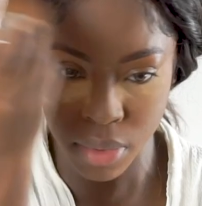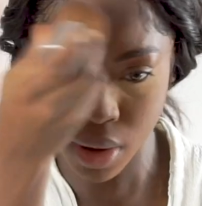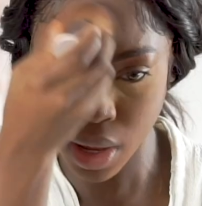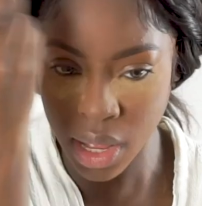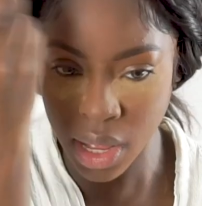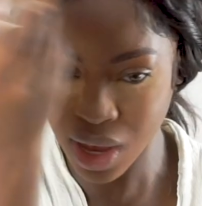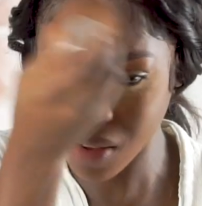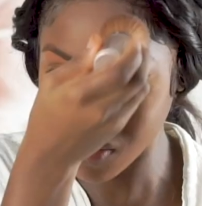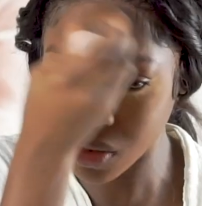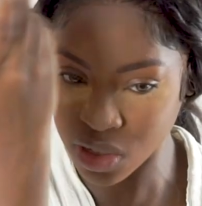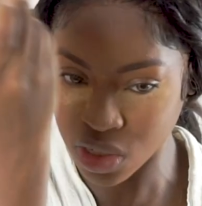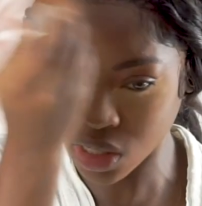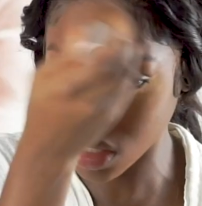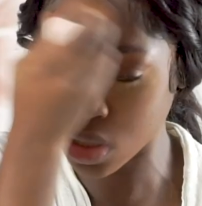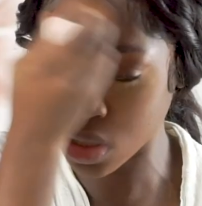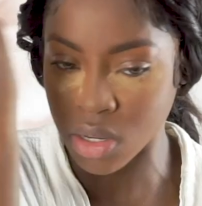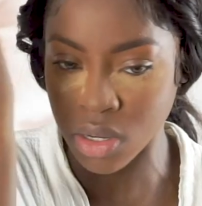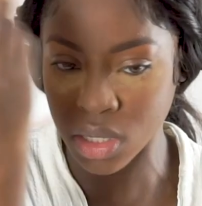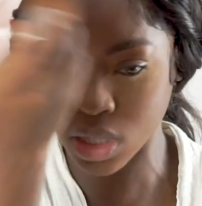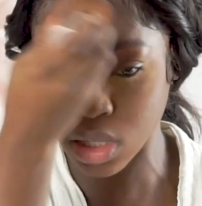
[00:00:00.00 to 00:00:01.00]
haven't just
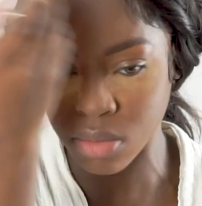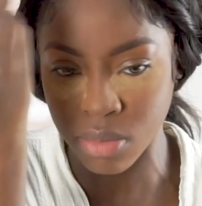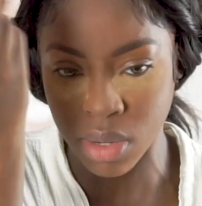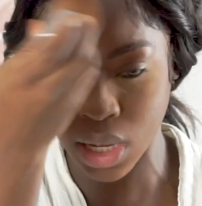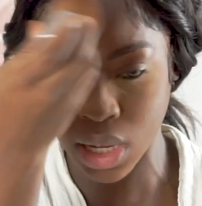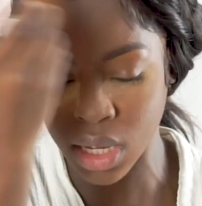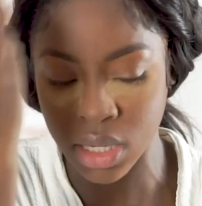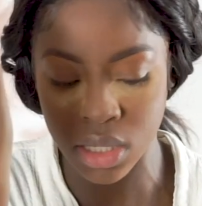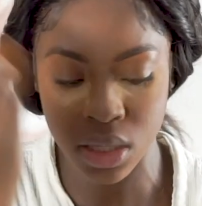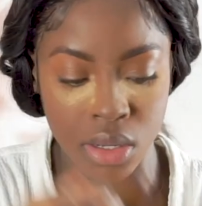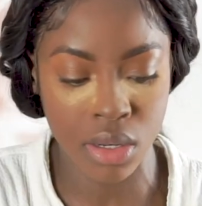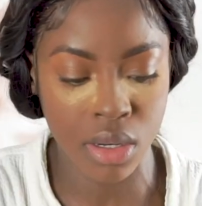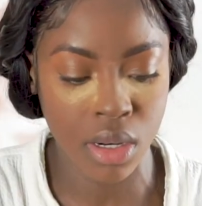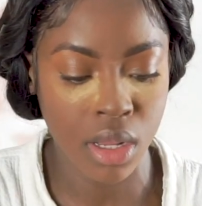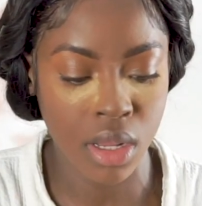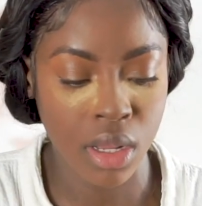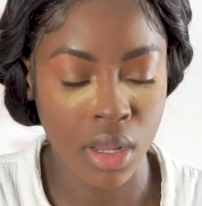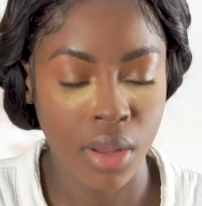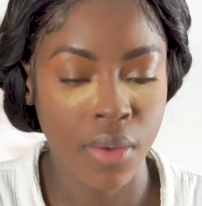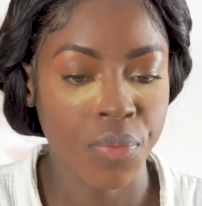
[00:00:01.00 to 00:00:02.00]
gotten my hands on
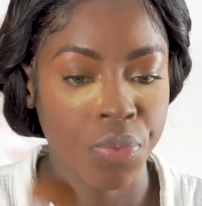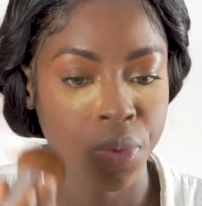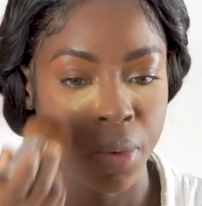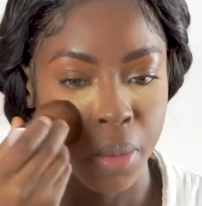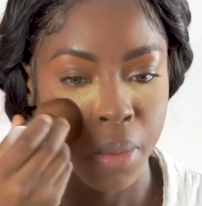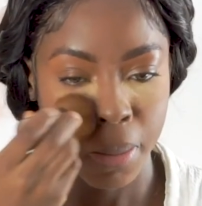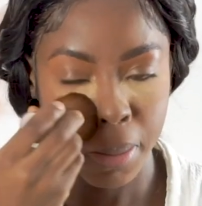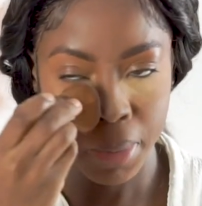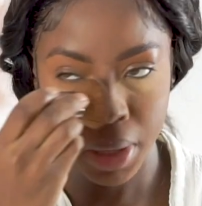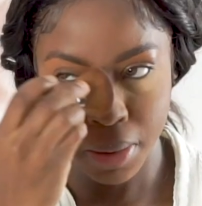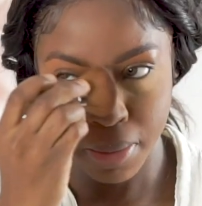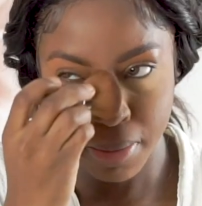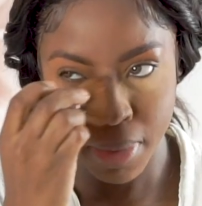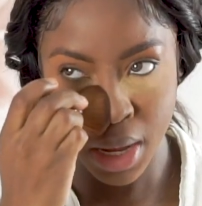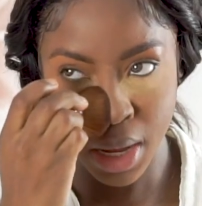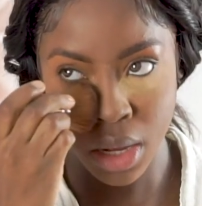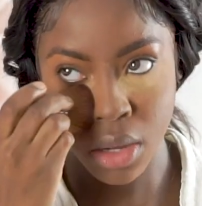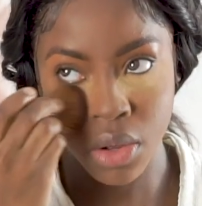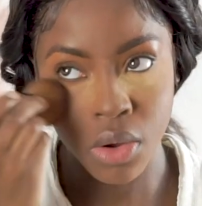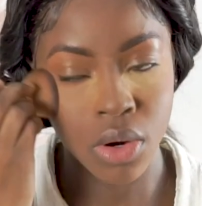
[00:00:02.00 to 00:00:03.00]
the
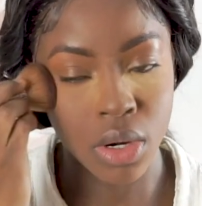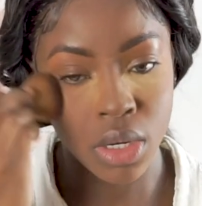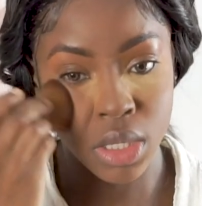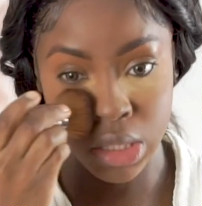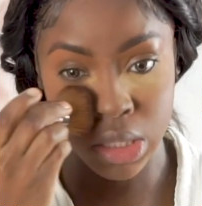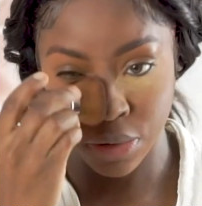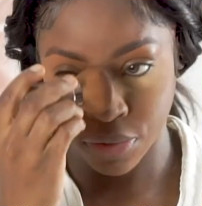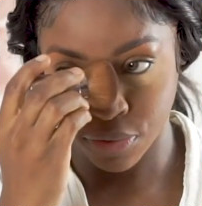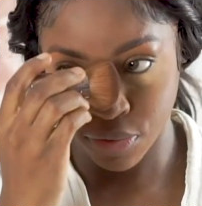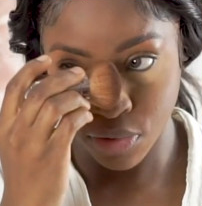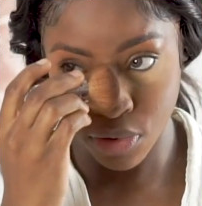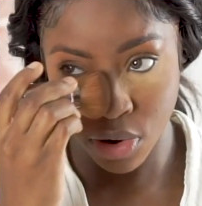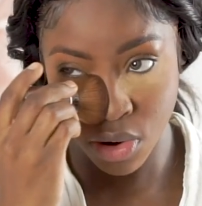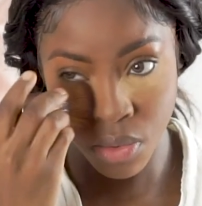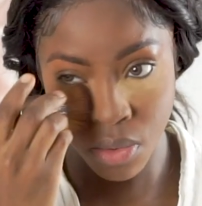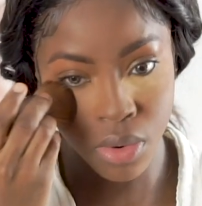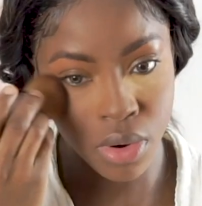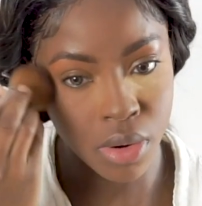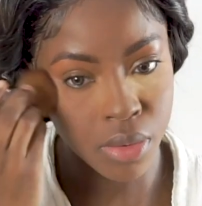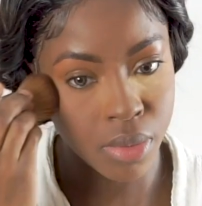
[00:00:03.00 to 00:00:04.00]
MAC or the Sephora
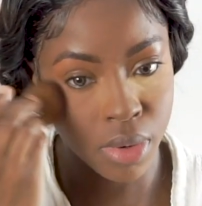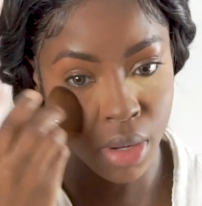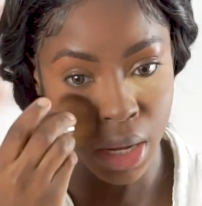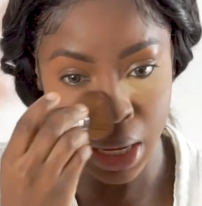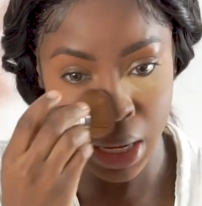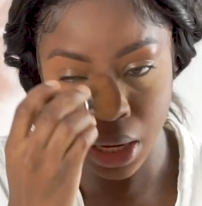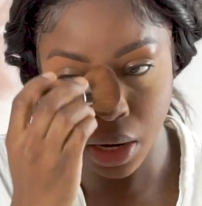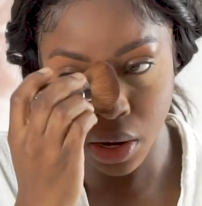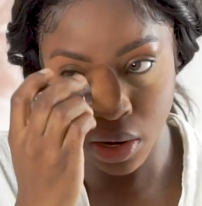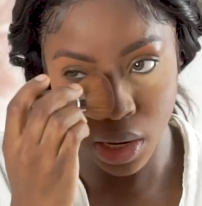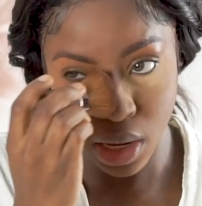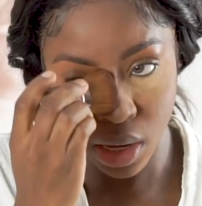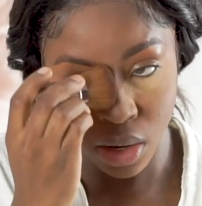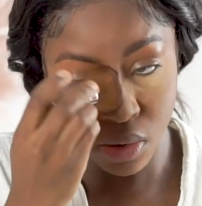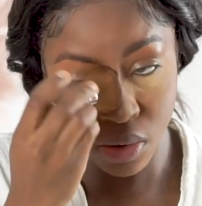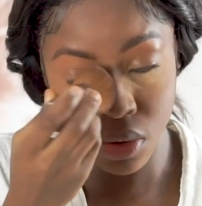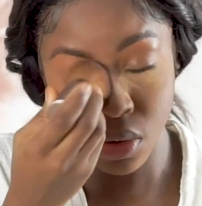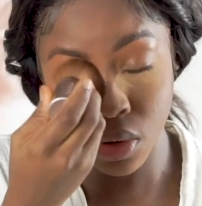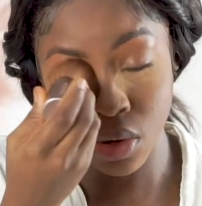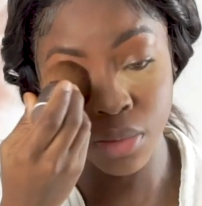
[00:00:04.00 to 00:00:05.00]
one, but I hear they are
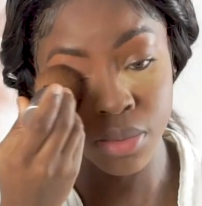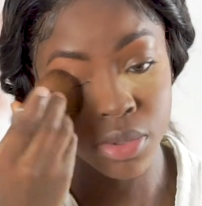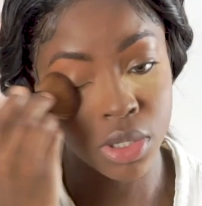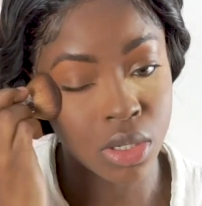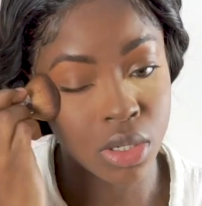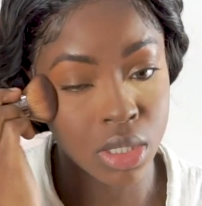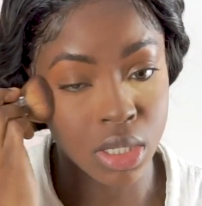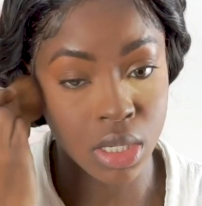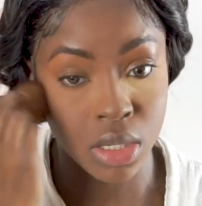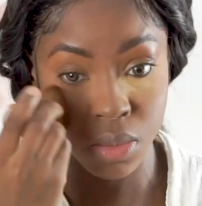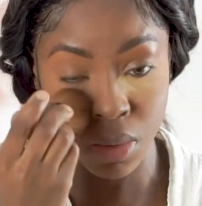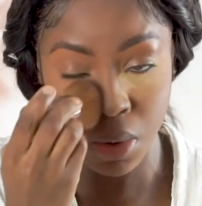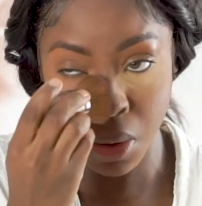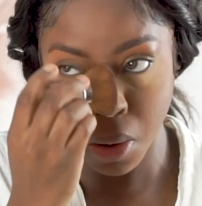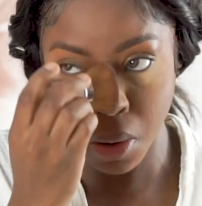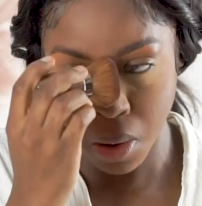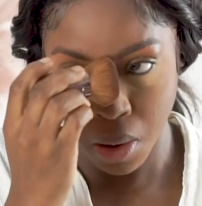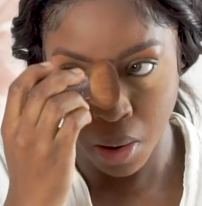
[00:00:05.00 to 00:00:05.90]
good options as well.